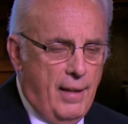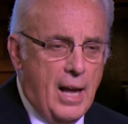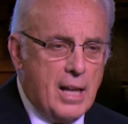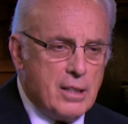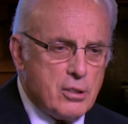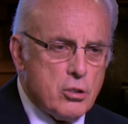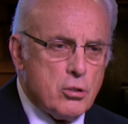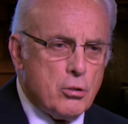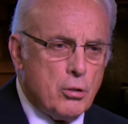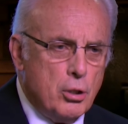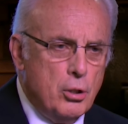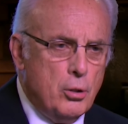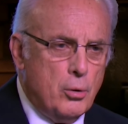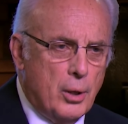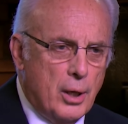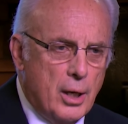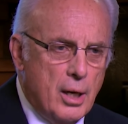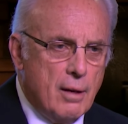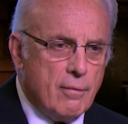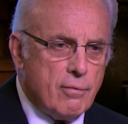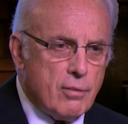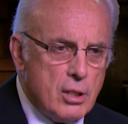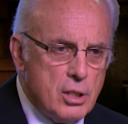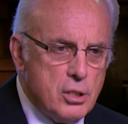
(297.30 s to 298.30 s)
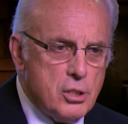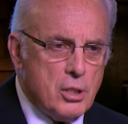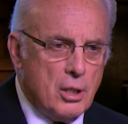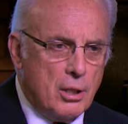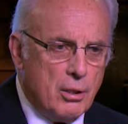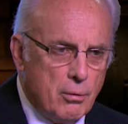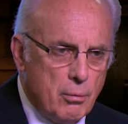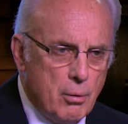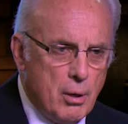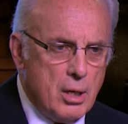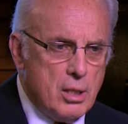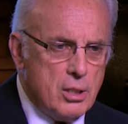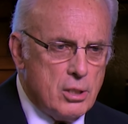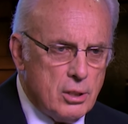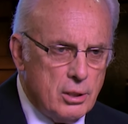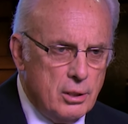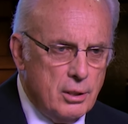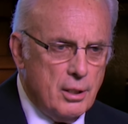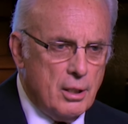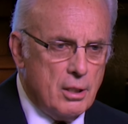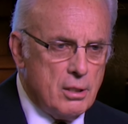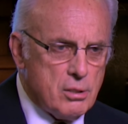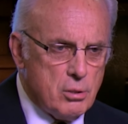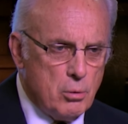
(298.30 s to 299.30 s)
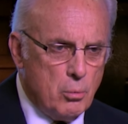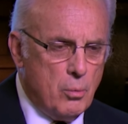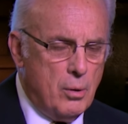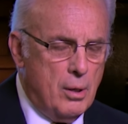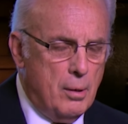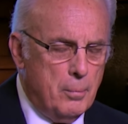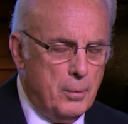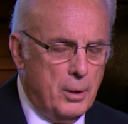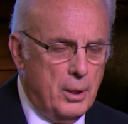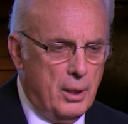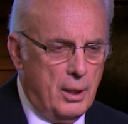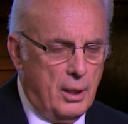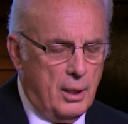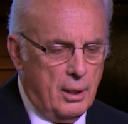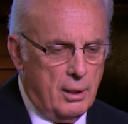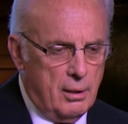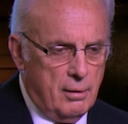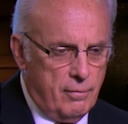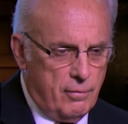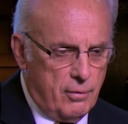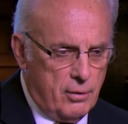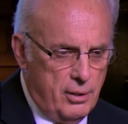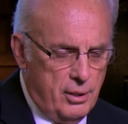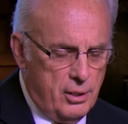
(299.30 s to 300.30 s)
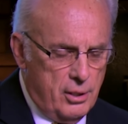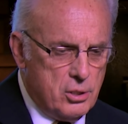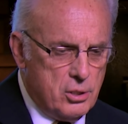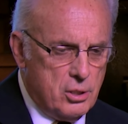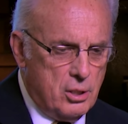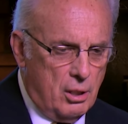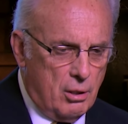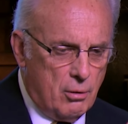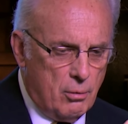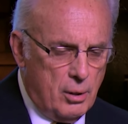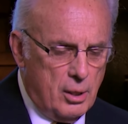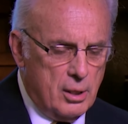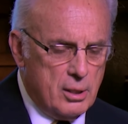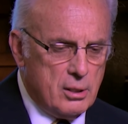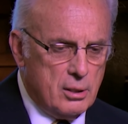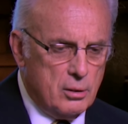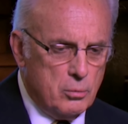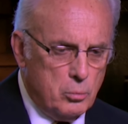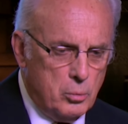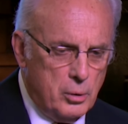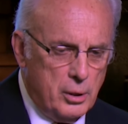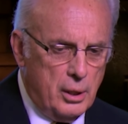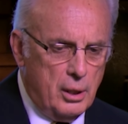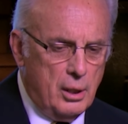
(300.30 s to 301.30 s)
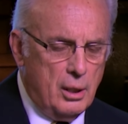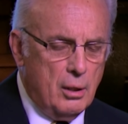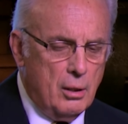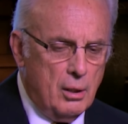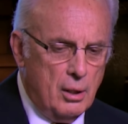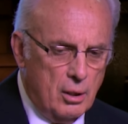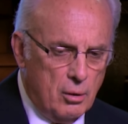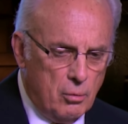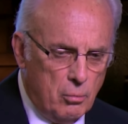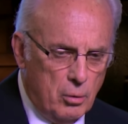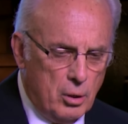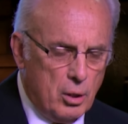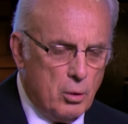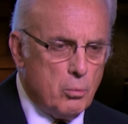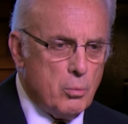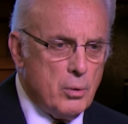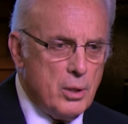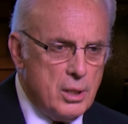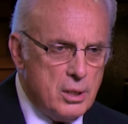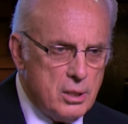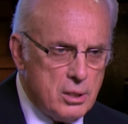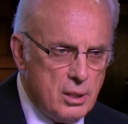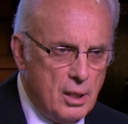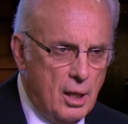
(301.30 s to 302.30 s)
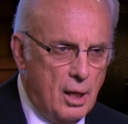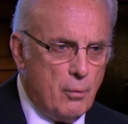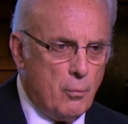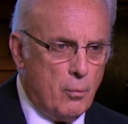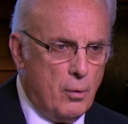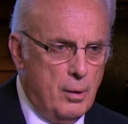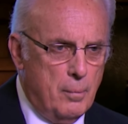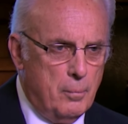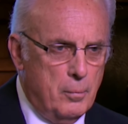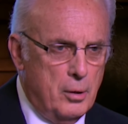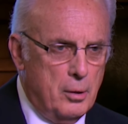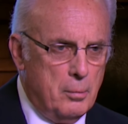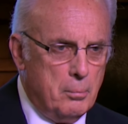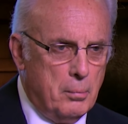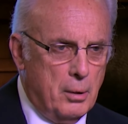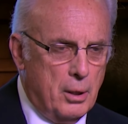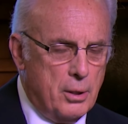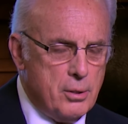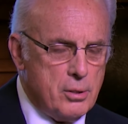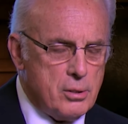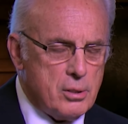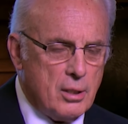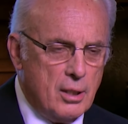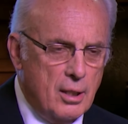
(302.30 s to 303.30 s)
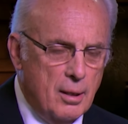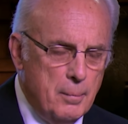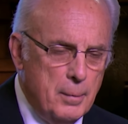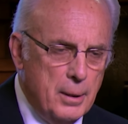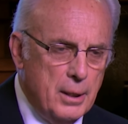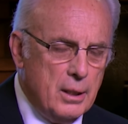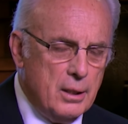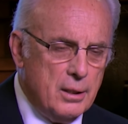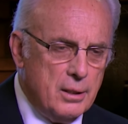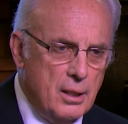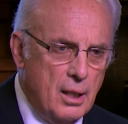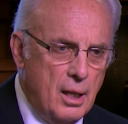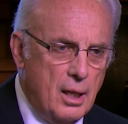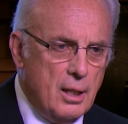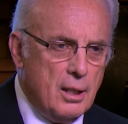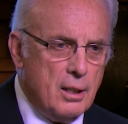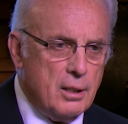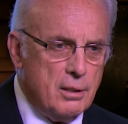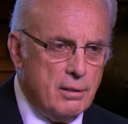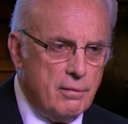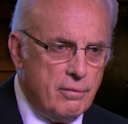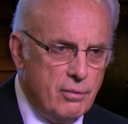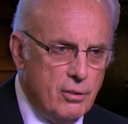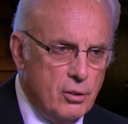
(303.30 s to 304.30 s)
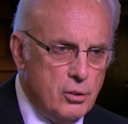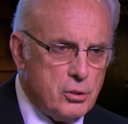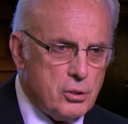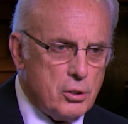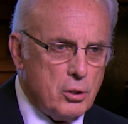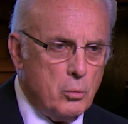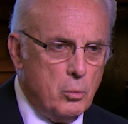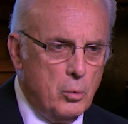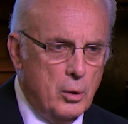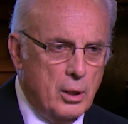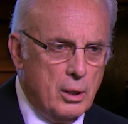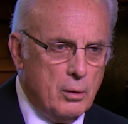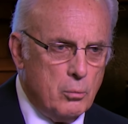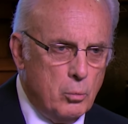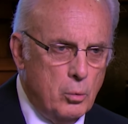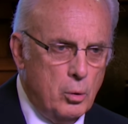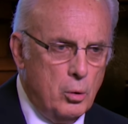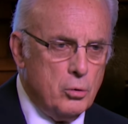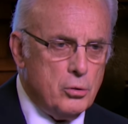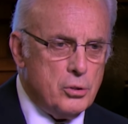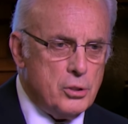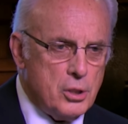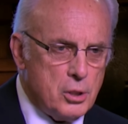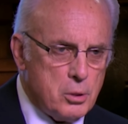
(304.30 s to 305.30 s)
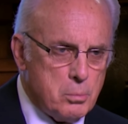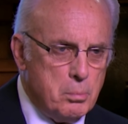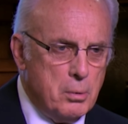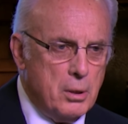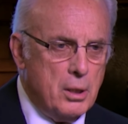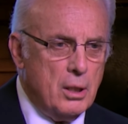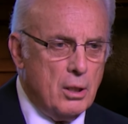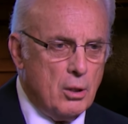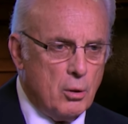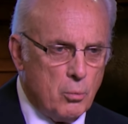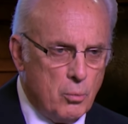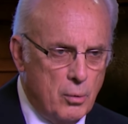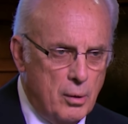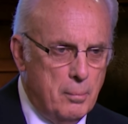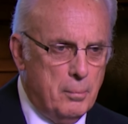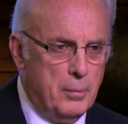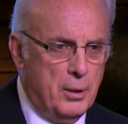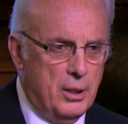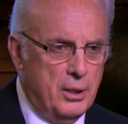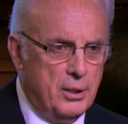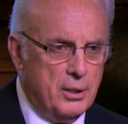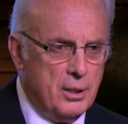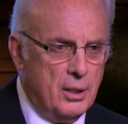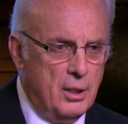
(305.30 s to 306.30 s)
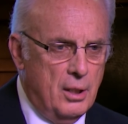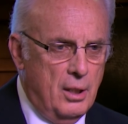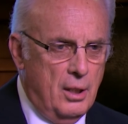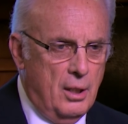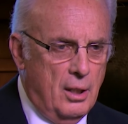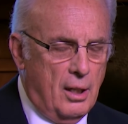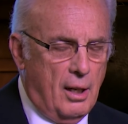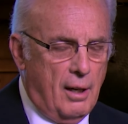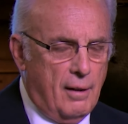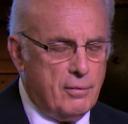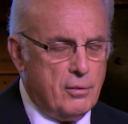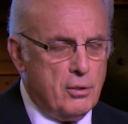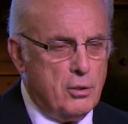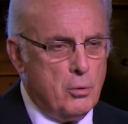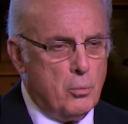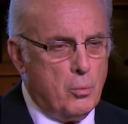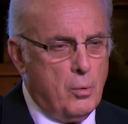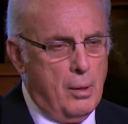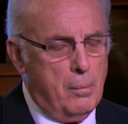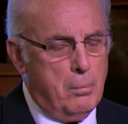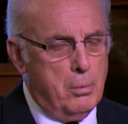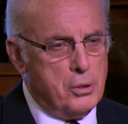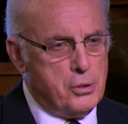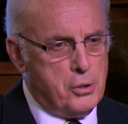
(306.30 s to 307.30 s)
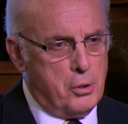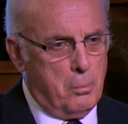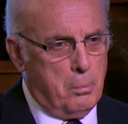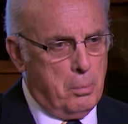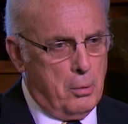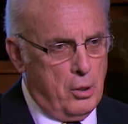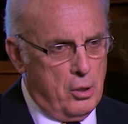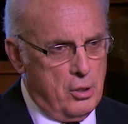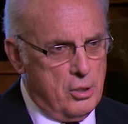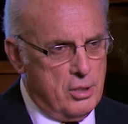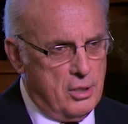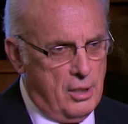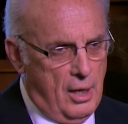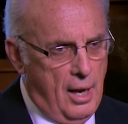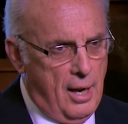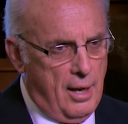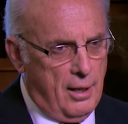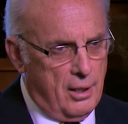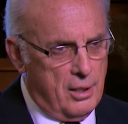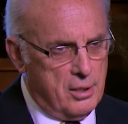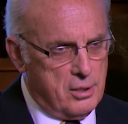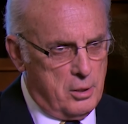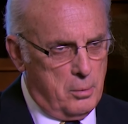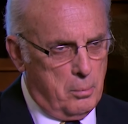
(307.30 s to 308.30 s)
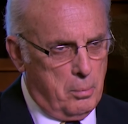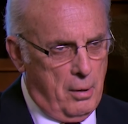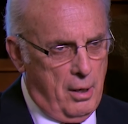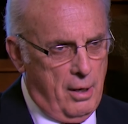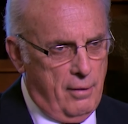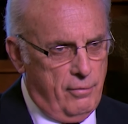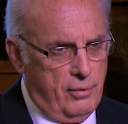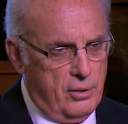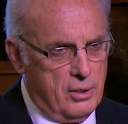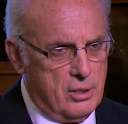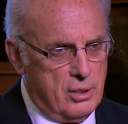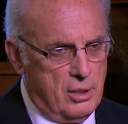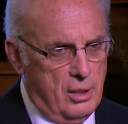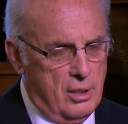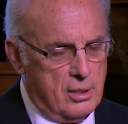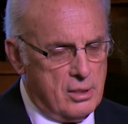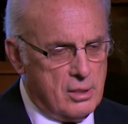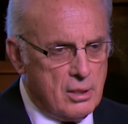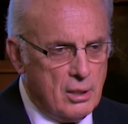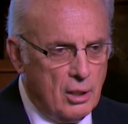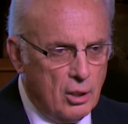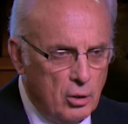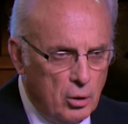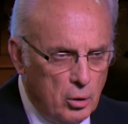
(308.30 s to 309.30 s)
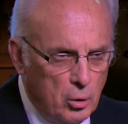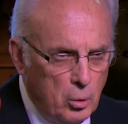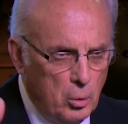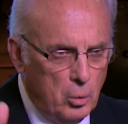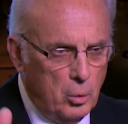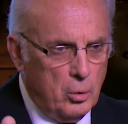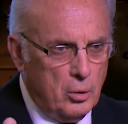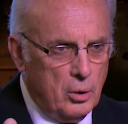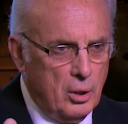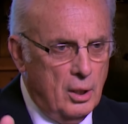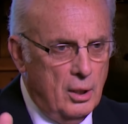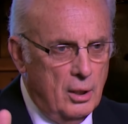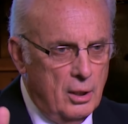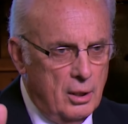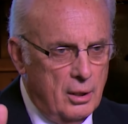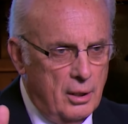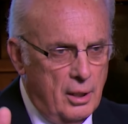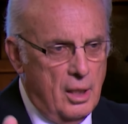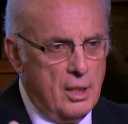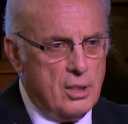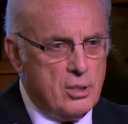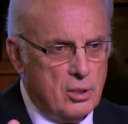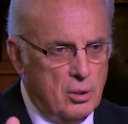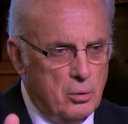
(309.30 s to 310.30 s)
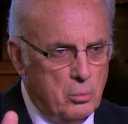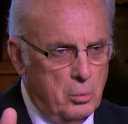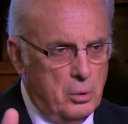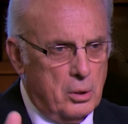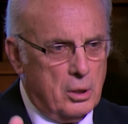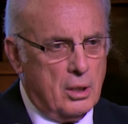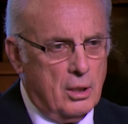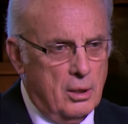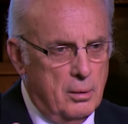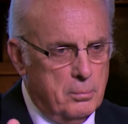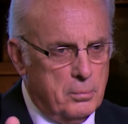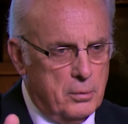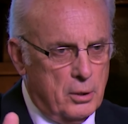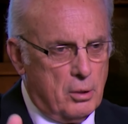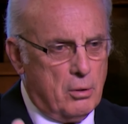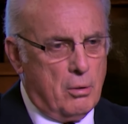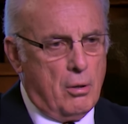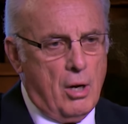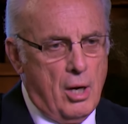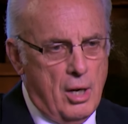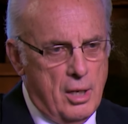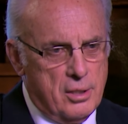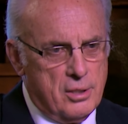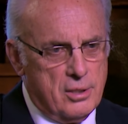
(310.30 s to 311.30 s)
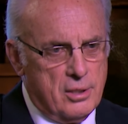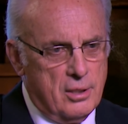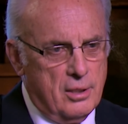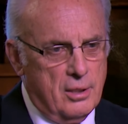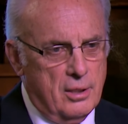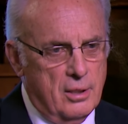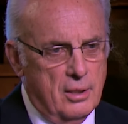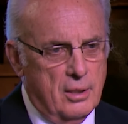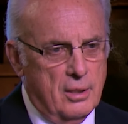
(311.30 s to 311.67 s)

that's true in every generation, there's a remnant. And for generation, we want to reach that remnant. But there's coming a day in the future when it won't just be a remnant. After the rebels are purged out, as the prophet says, the whole nation will come to Christ.